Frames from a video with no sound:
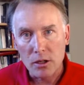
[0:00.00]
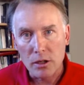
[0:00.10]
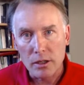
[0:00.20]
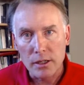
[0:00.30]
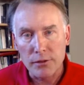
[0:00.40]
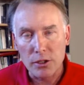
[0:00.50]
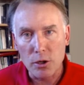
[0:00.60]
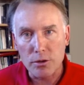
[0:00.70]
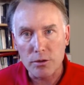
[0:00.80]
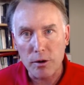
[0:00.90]
If you go
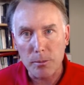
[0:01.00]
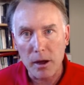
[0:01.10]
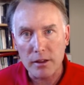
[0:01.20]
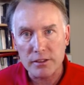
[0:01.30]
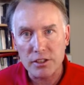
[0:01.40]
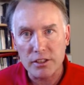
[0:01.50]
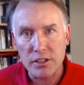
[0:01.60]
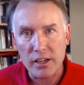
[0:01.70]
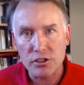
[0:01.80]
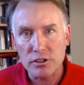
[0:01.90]
to our policy
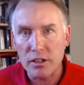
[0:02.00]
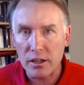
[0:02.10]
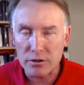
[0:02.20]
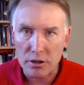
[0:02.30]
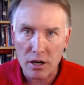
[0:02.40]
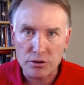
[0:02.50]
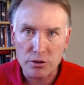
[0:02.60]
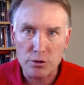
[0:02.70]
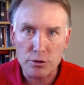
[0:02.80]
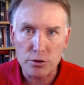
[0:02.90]
section under
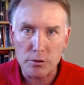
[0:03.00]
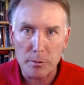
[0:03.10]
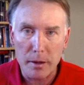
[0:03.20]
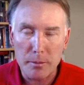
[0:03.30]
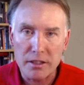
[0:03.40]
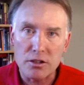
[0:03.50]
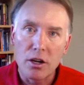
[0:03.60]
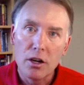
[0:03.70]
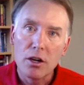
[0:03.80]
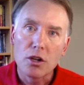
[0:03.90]
constitutional amendments,
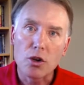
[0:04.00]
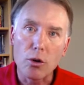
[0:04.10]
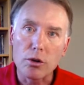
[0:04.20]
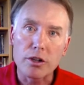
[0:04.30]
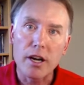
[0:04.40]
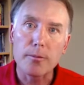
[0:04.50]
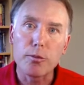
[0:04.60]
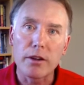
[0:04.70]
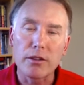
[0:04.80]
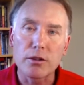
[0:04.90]
go look up
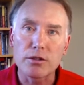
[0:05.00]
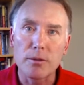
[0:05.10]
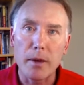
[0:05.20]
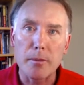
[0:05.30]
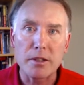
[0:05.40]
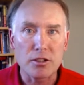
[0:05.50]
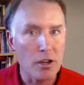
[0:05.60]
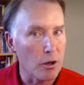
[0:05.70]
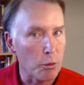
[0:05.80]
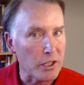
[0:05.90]
what those amendments are.
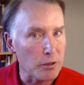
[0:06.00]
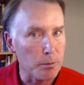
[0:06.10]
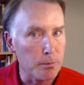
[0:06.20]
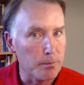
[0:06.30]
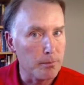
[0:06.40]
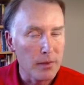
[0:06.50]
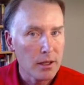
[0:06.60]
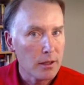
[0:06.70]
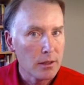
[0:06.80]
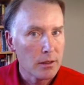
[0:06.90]
We
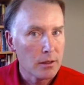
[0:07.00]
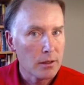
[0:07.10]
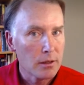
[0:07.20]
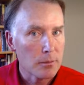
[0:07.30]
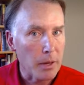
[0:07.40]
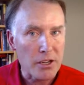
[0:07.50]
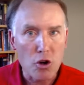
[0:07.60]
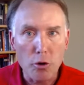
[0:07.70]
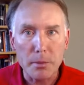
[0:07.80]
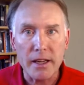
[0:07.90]
by no
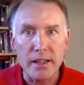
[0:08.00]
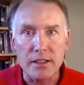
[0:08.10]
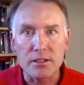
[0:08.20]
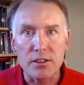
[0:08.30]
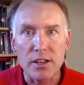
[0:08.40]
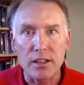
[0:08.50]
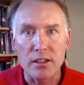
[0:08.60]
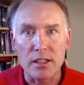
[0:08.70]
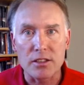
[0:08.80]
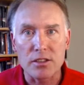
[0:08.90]
means think
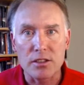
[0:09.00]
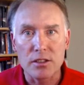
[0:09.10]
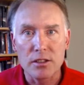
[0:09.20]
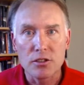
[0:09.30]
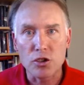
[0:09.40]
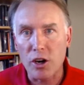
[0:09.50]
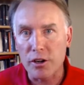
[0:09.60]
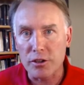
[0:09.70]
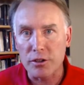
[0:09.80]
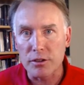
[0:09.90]
this
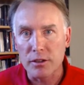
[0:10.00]
Charter